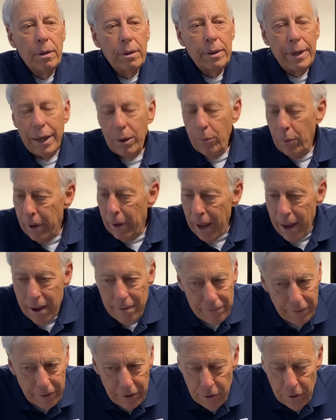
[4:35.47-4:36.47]
take
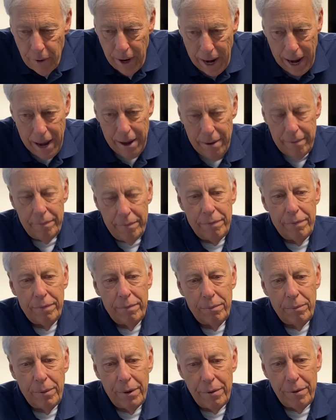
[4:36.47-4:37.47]
whatever you have,
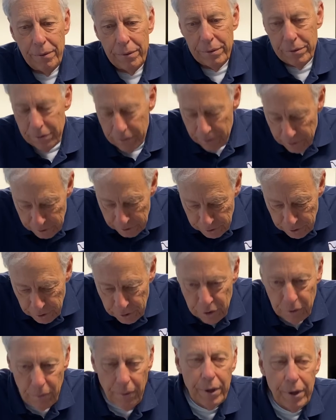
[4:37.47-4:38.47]
whether it's this
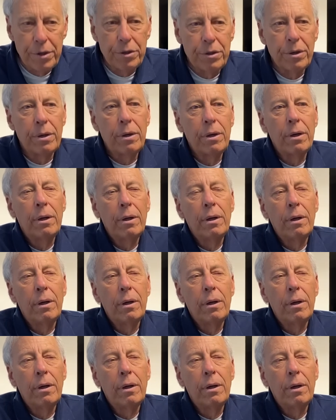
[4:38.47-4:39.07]
situation